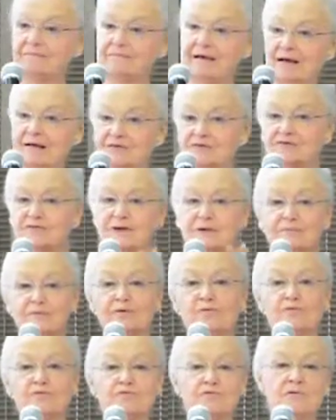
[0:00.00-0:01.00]
kind of
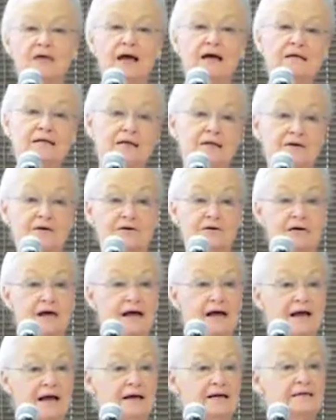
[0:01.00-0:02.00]
stumbled through that year,
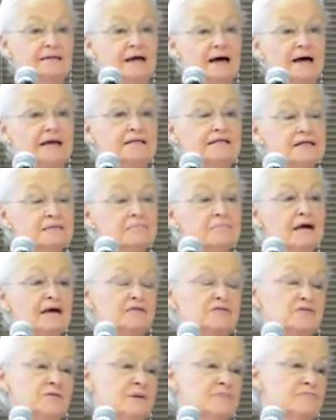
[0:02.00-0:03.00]
and I did
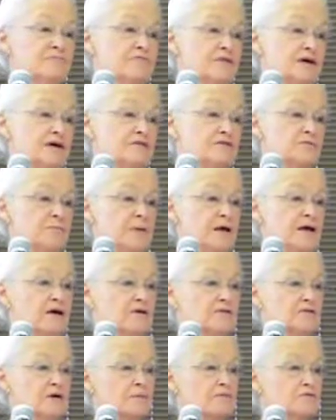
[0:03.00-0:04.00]
make some friends
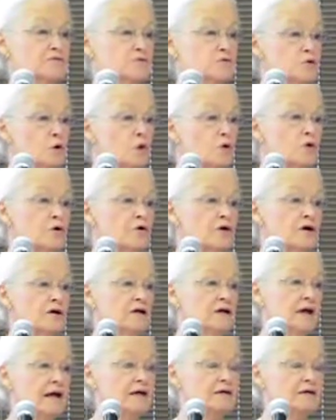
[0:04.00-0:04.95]
because I was so good